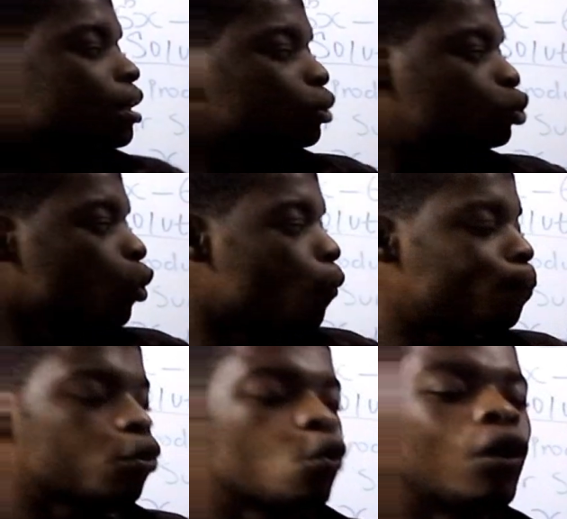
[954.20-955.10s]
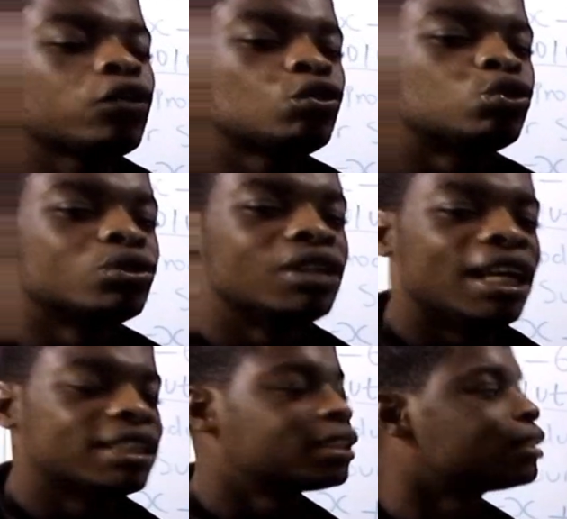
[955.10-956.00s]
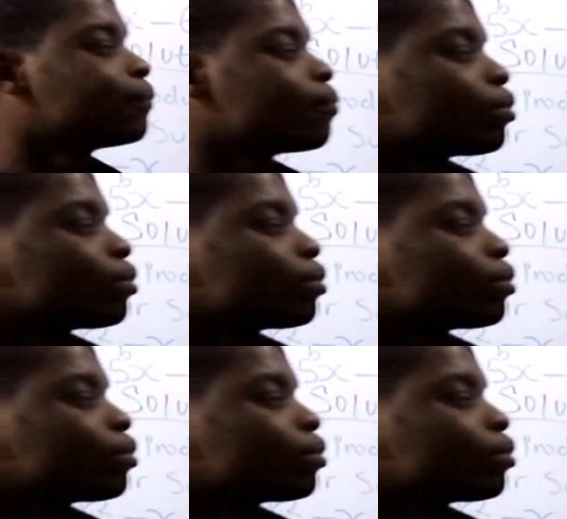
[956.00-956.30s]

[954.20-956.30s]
So what to do next?